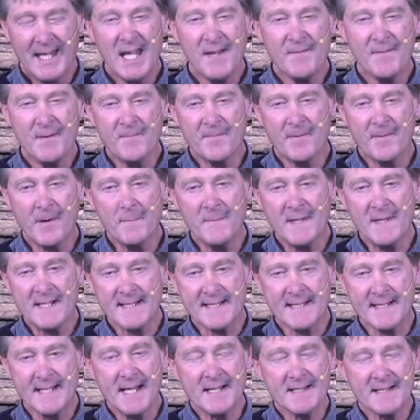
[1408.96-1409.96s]
even from the
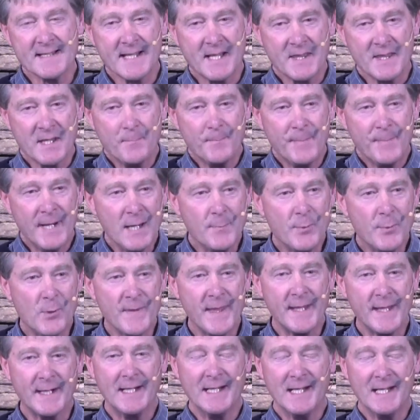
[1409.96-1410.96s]
sense that the
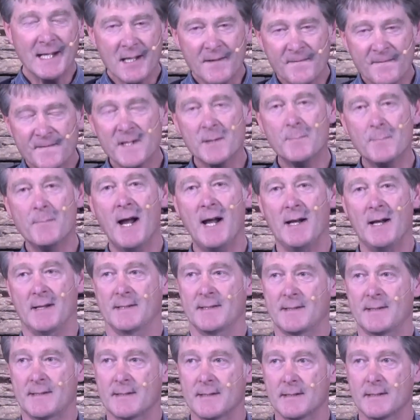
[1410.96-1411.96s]
people that he lived
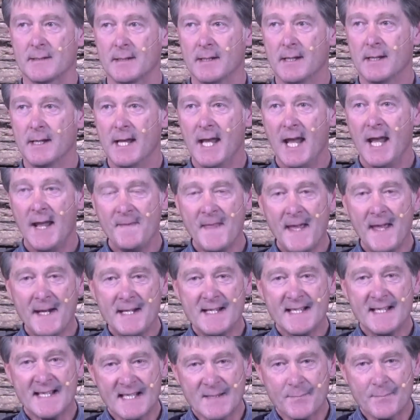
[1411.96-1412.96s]
amongst and
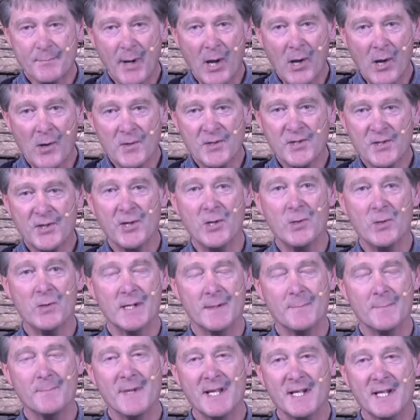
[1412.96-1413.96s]
that he spoke
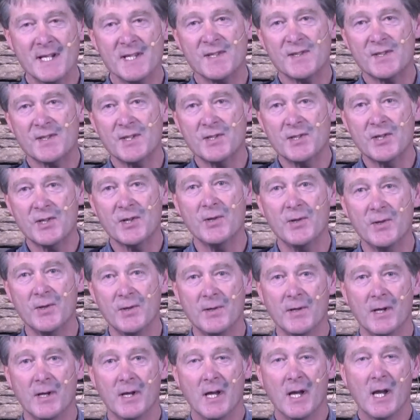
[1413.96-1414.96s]
to and ministered
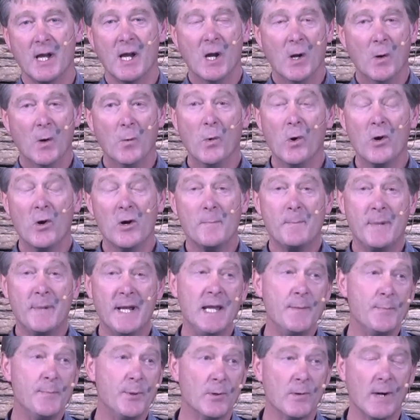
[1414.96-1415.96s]
to were a
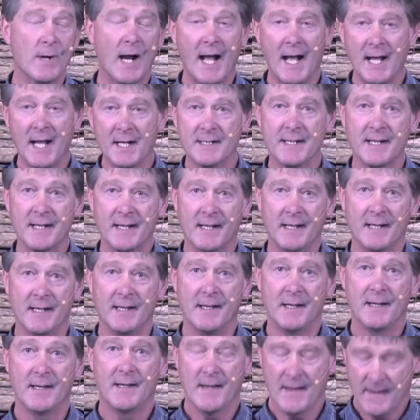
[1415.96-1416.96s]
people
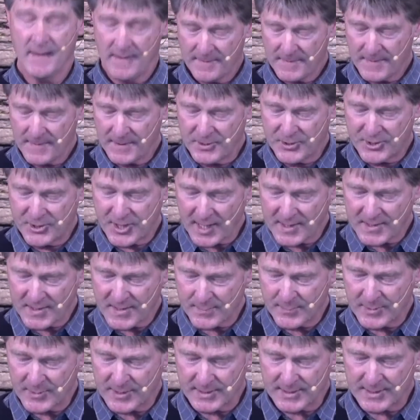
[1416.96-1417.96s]
under the
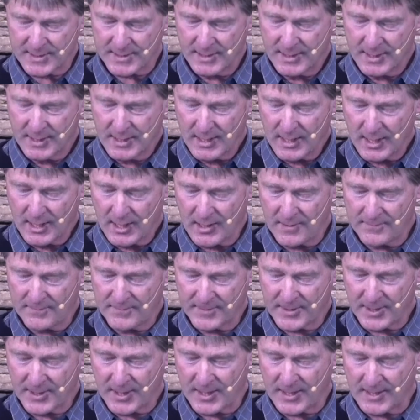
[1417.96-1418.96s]
judgment
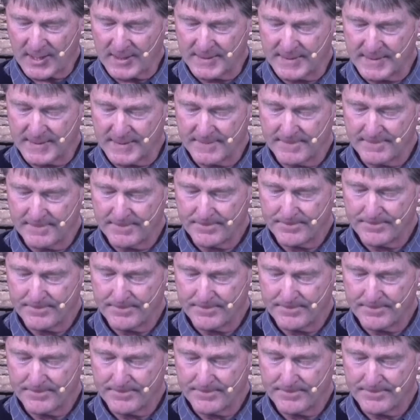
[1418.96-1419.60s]
of God.